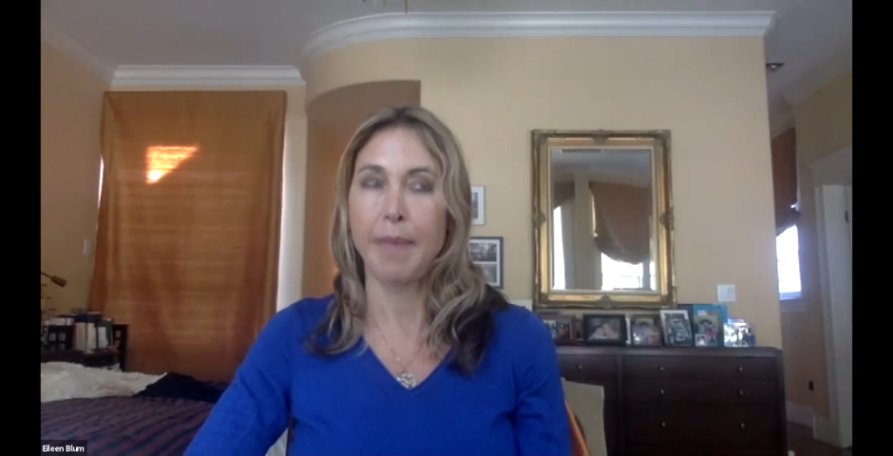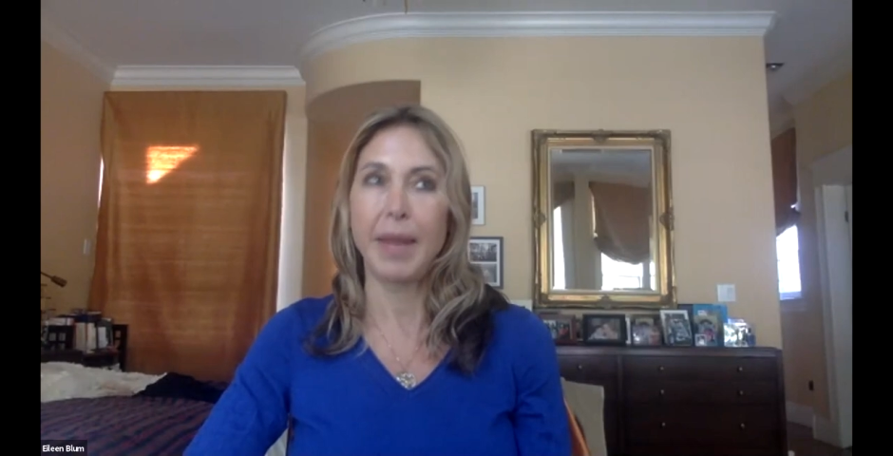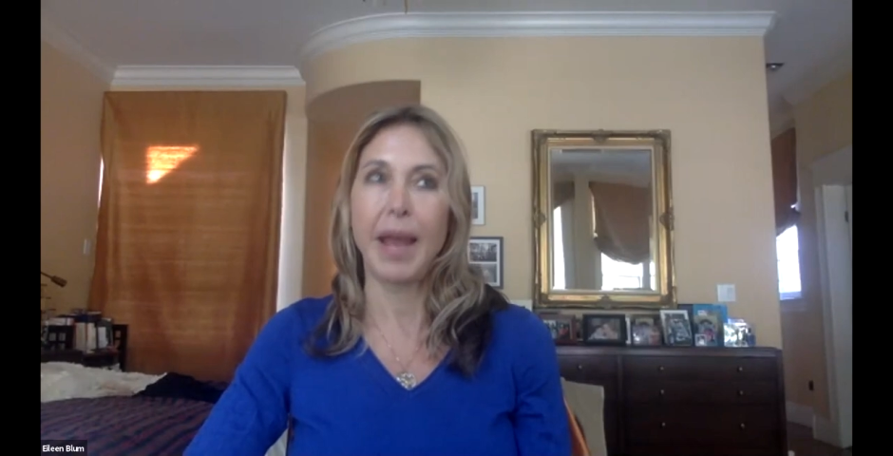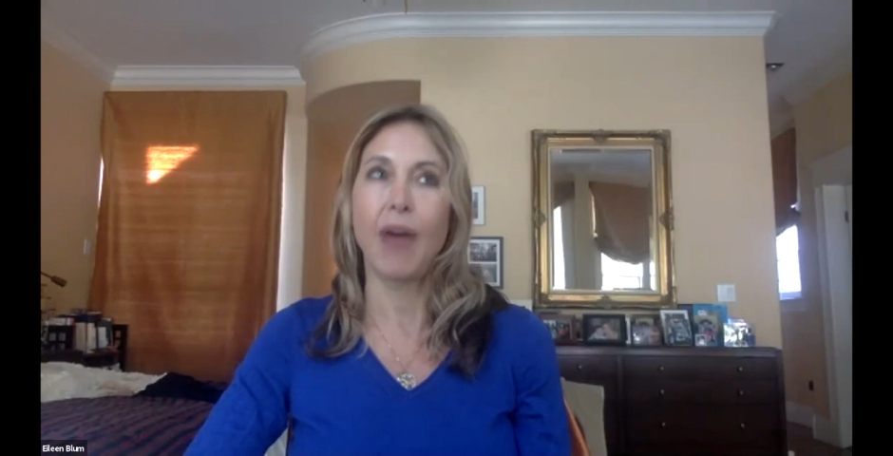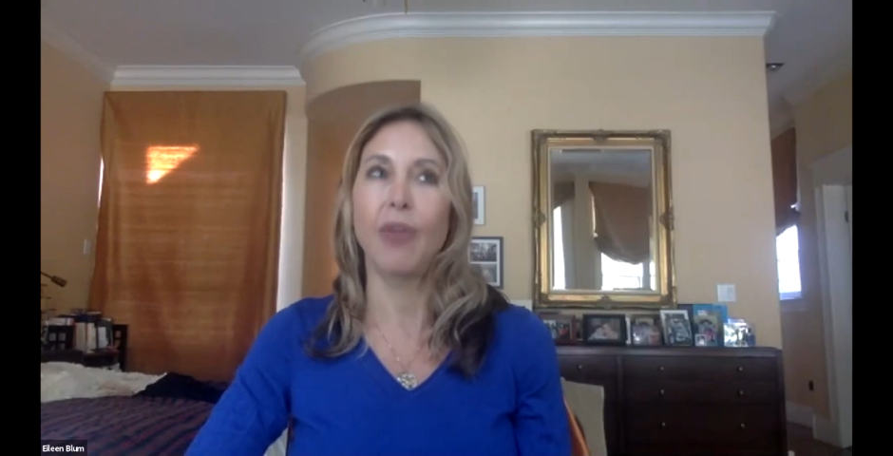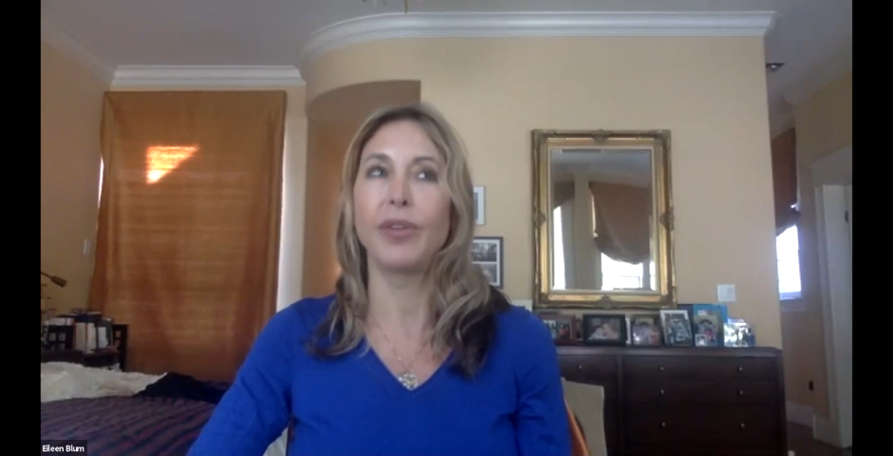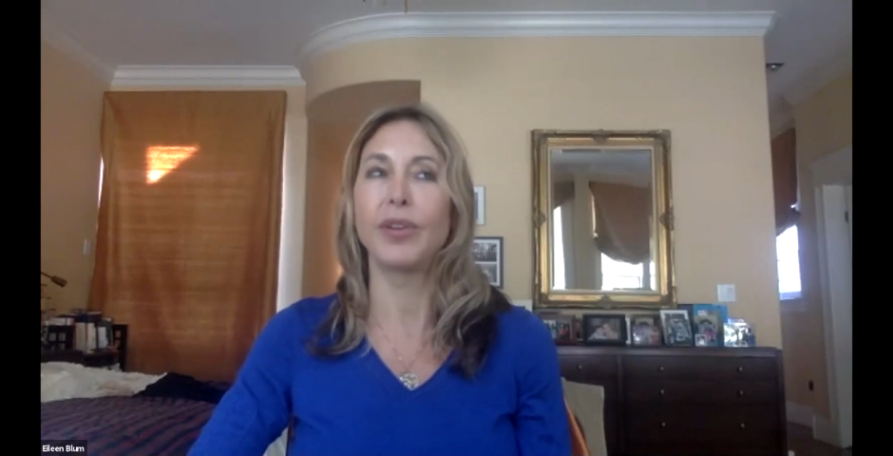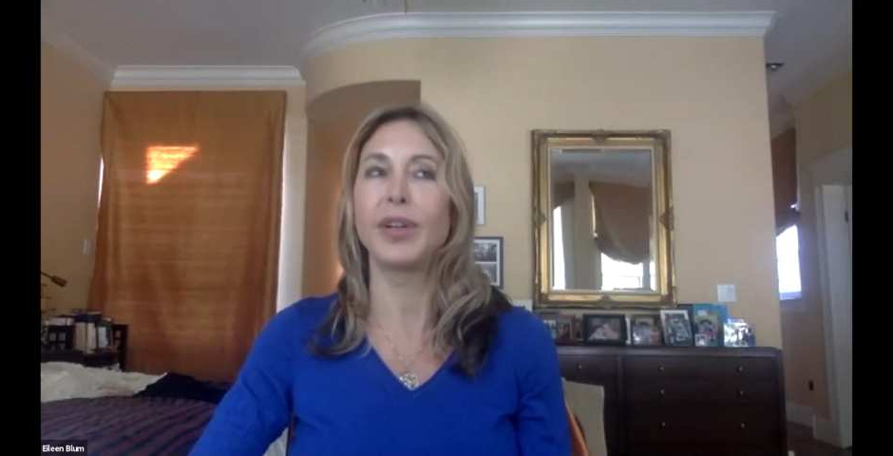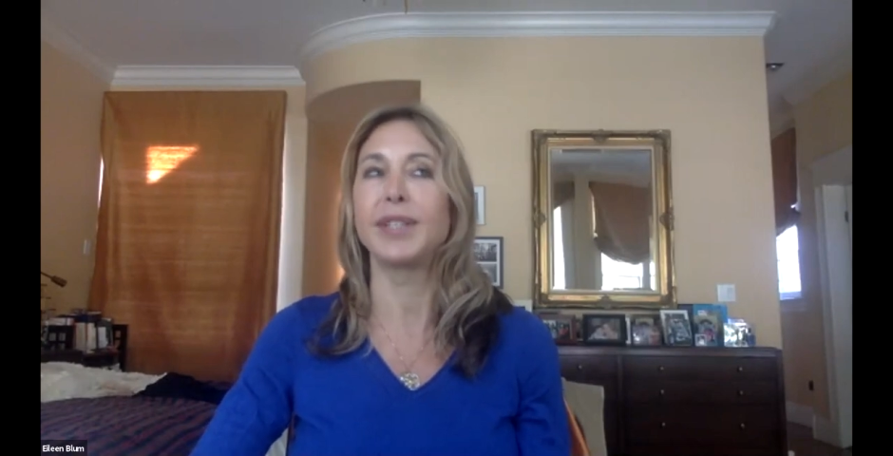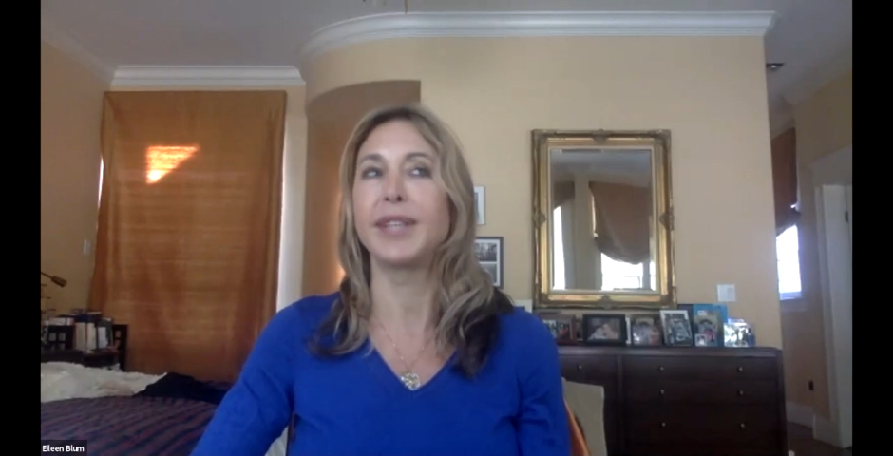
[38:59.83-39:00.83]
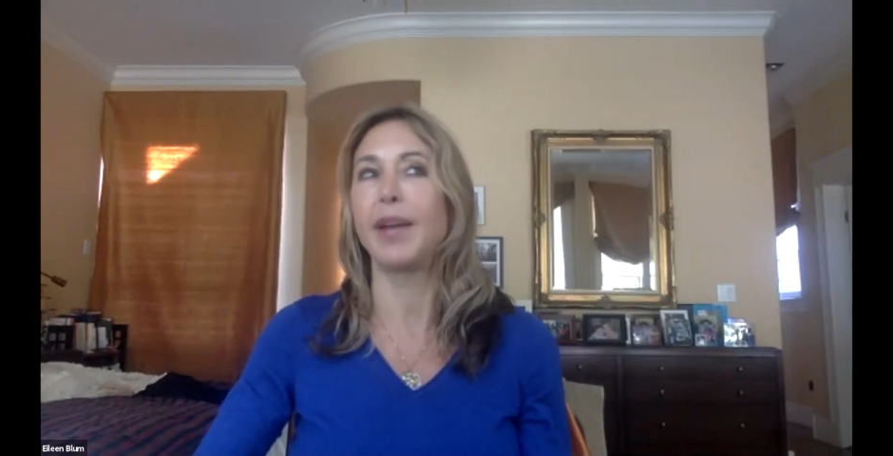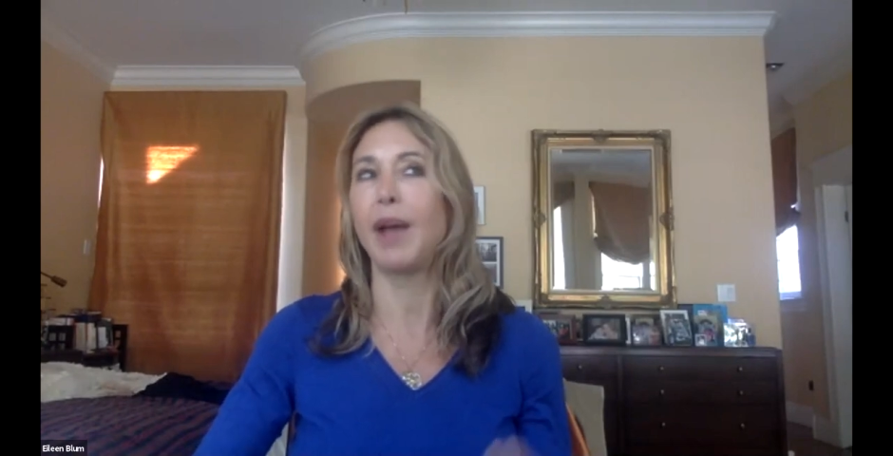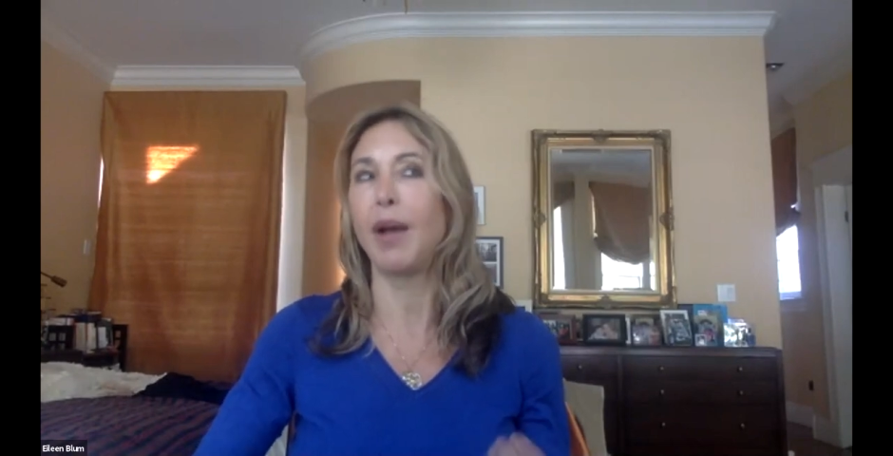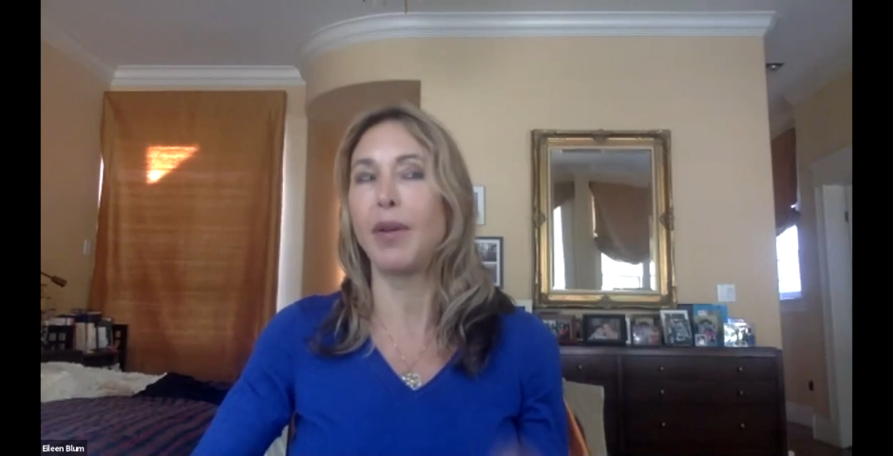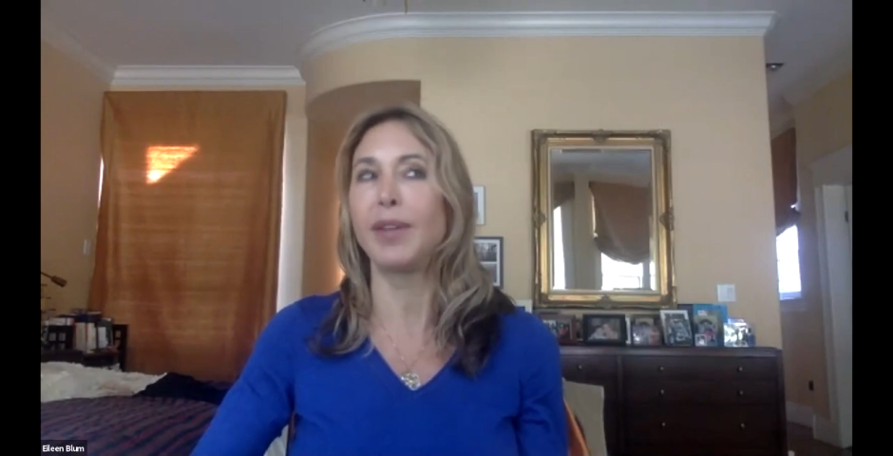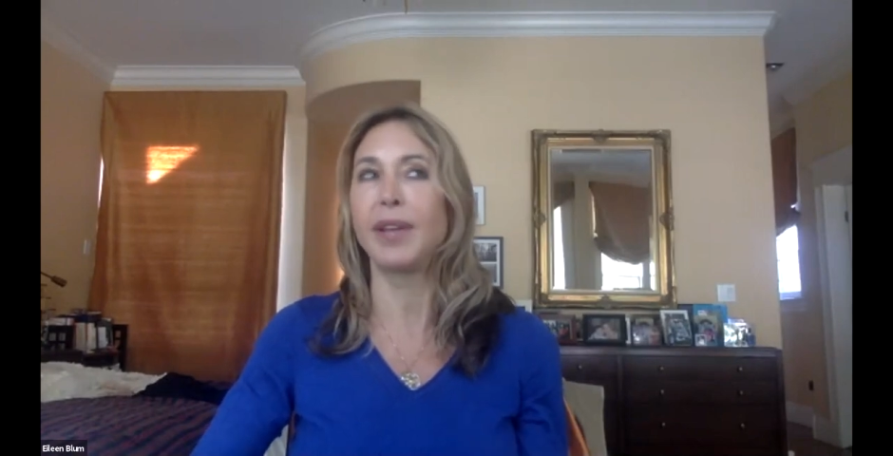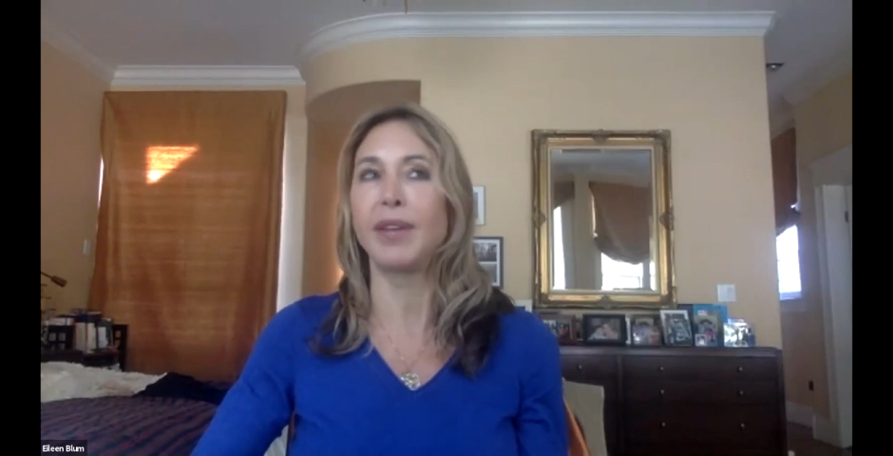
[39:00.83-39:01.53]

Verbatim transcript: i mean how they're going to say how are the